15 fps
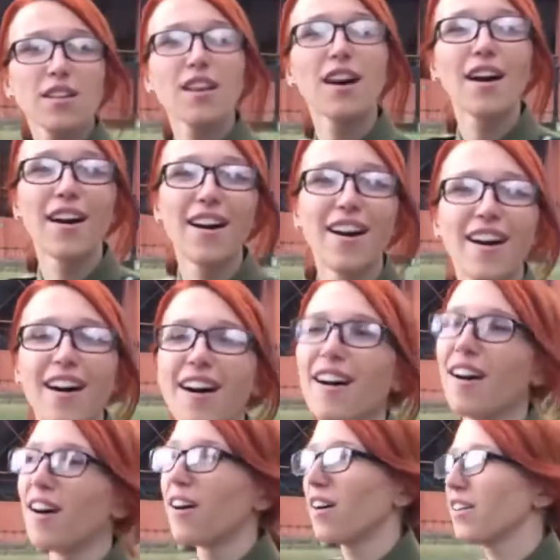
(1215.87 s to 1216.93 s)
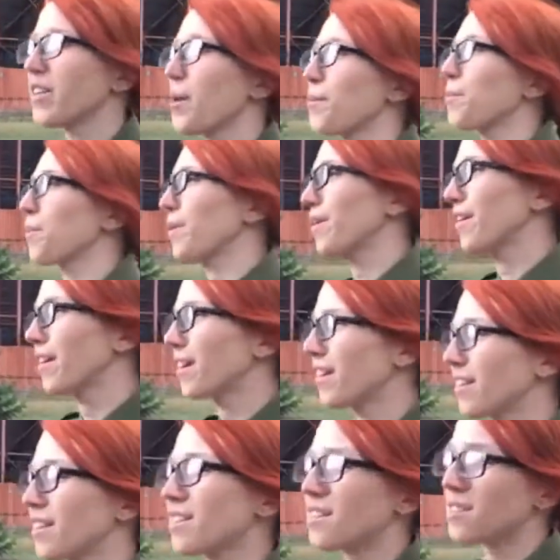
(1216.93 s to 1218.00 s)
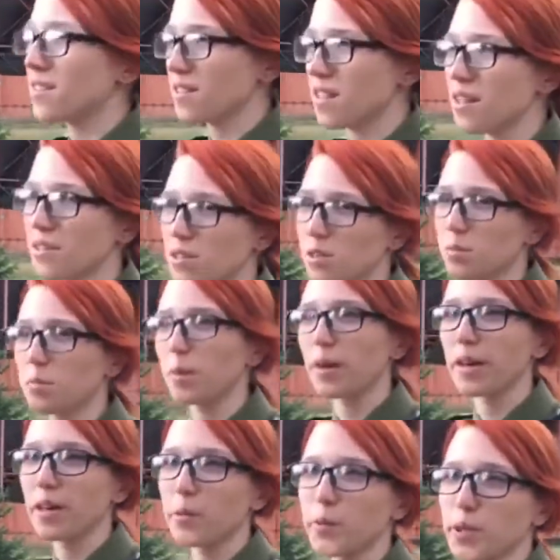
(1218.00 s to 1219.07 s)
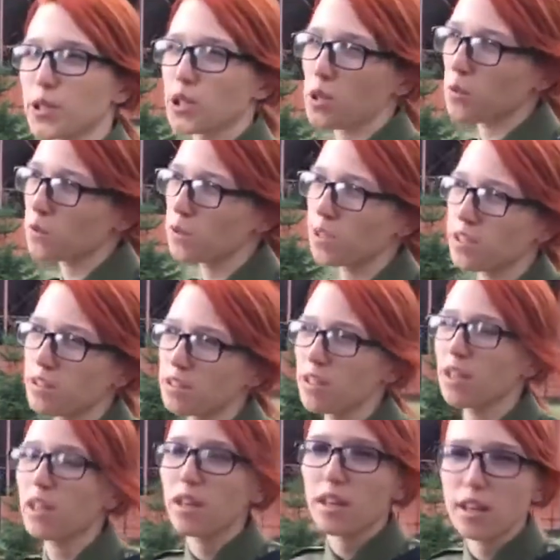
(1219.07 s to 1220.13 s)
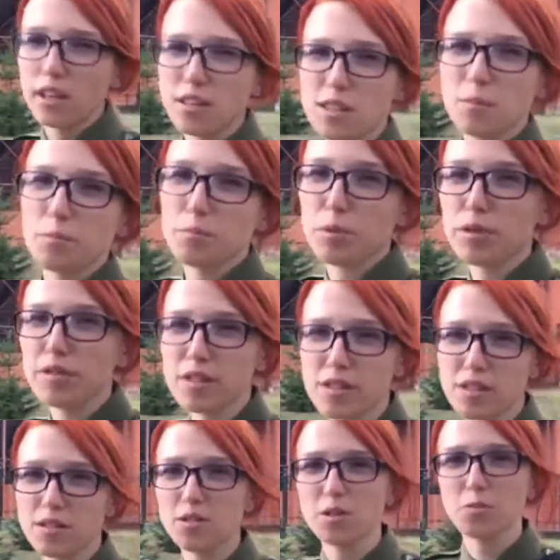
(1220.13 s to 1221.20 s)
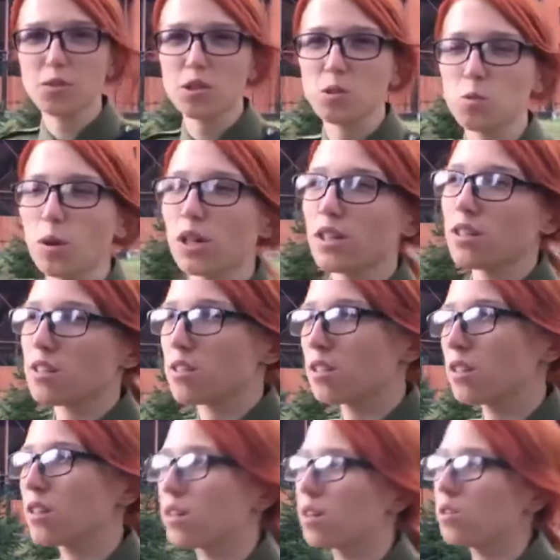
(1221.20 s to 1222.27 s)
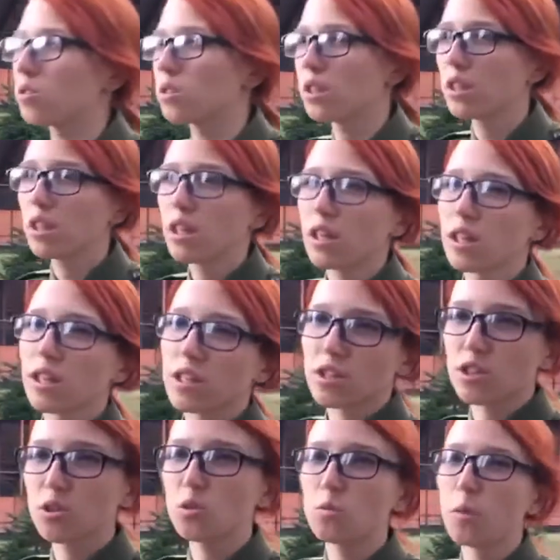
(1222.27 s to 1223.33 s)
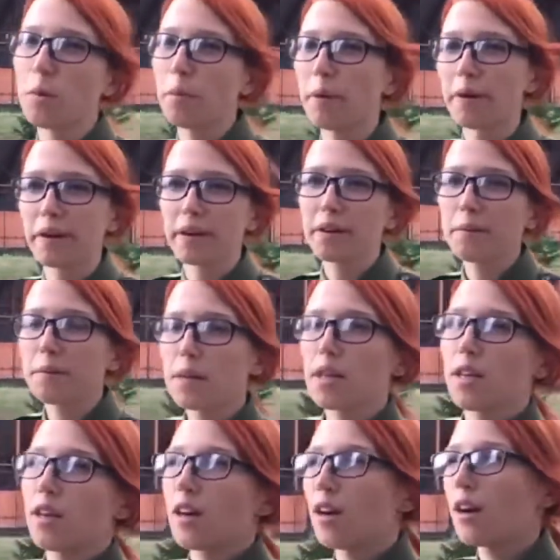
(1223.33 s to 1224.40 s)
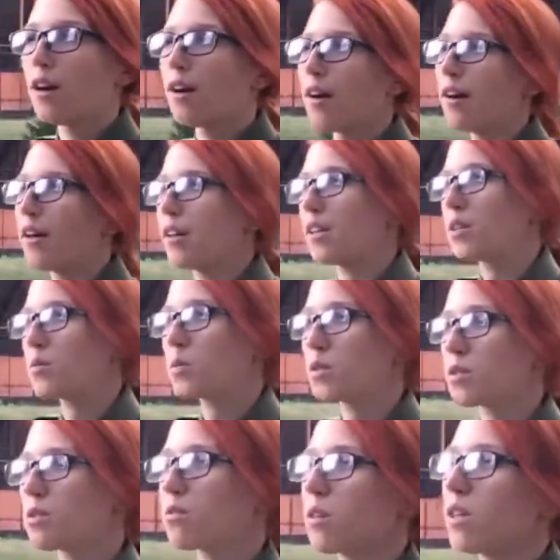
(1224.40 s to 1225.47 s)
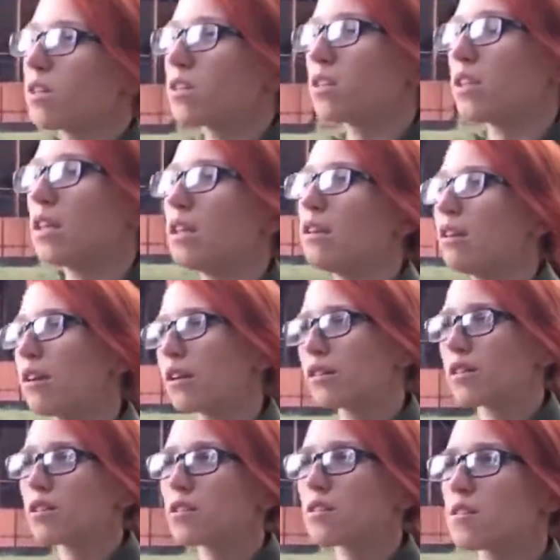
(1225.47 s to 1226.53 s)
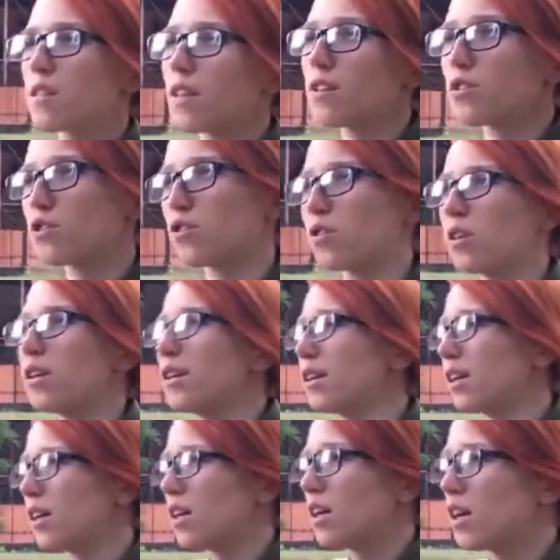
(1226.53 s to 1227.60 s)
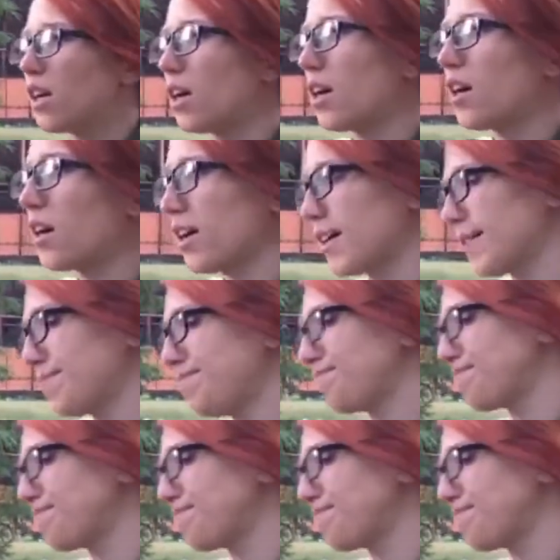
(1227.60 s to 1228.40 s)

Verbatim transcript: uh, -huh. Yep, uh, this is the Central Park. We showed it in some previous streams as well. It's uh, called Kozheduba Park. Uh, it was created in 18th century uh,